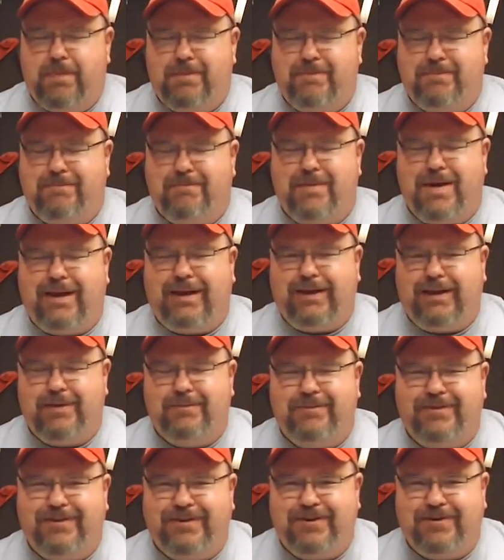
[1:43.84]

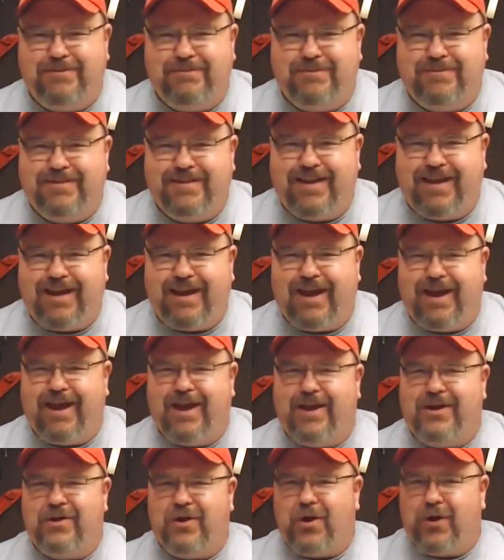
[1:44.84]
molybdenum,
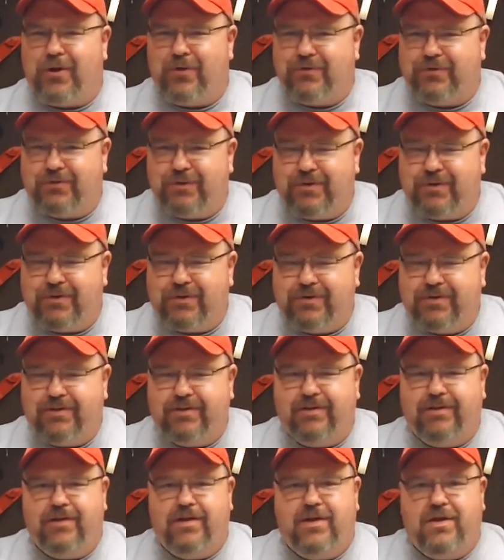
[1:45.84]
and also
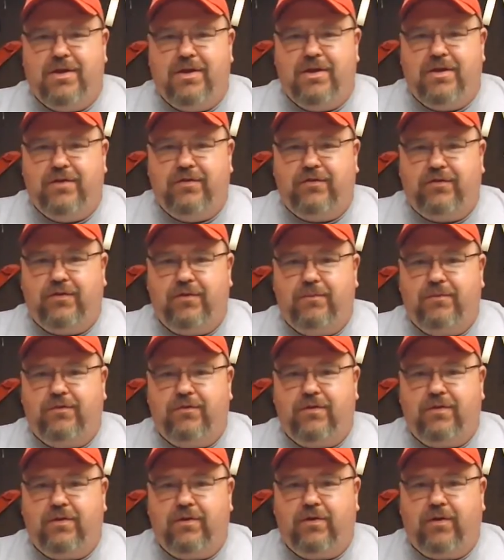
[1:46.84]
some
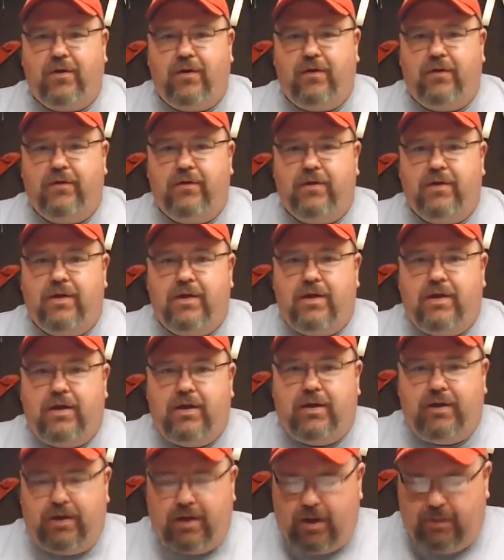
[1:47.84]
silicon.
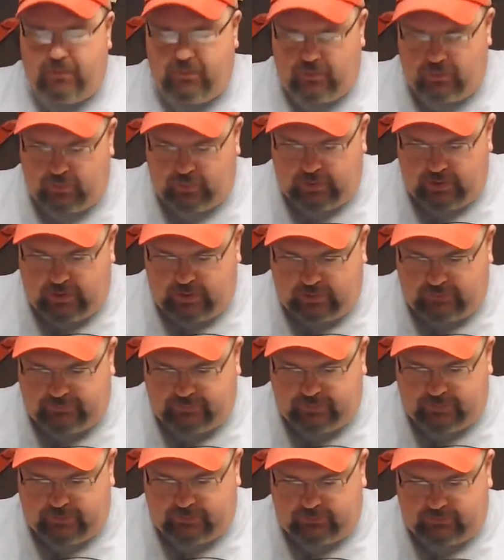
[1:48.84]
Now, I'm going to read off
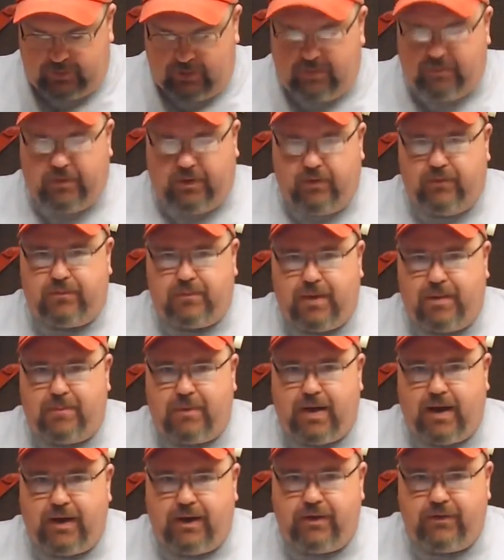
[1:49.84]
the list here because my
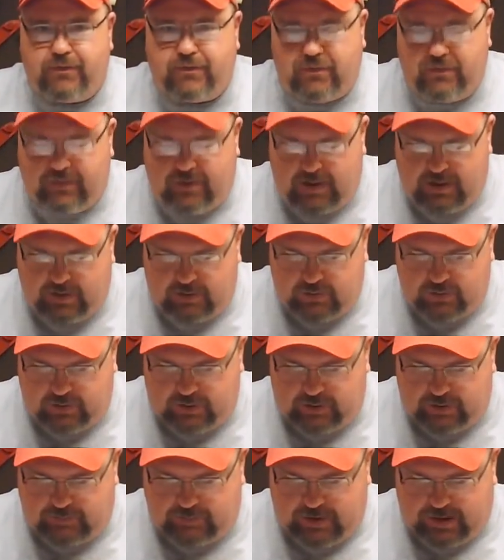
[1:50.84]
mind isn't that
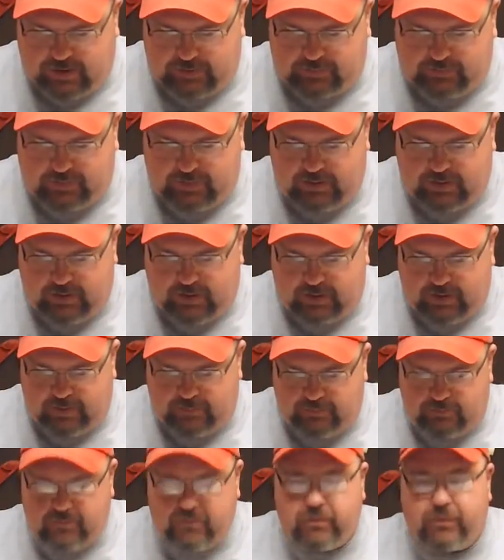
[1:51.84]
good about the
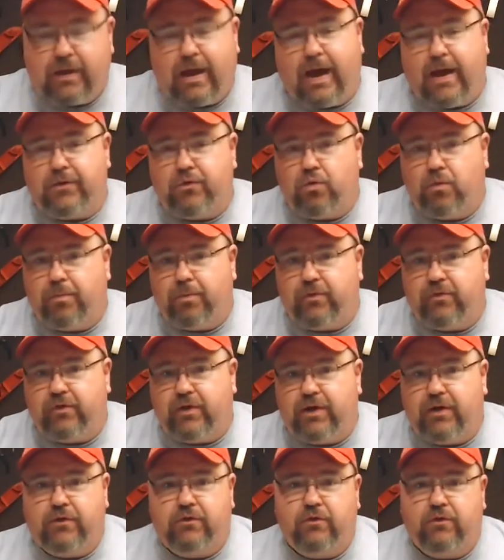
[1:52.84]
um, actual
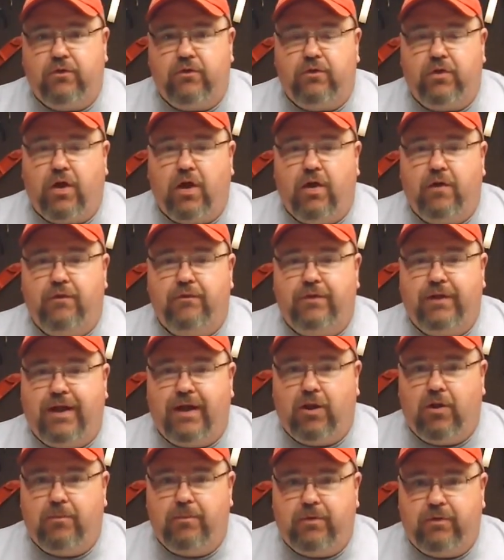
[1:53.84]
percentages of the
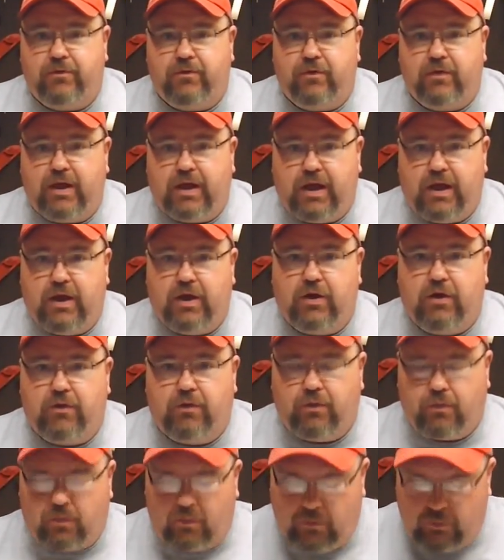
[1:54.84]
elements in
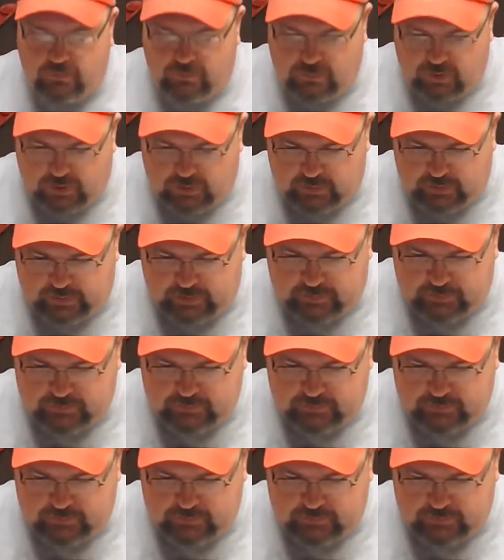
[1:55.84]
the chrome moly.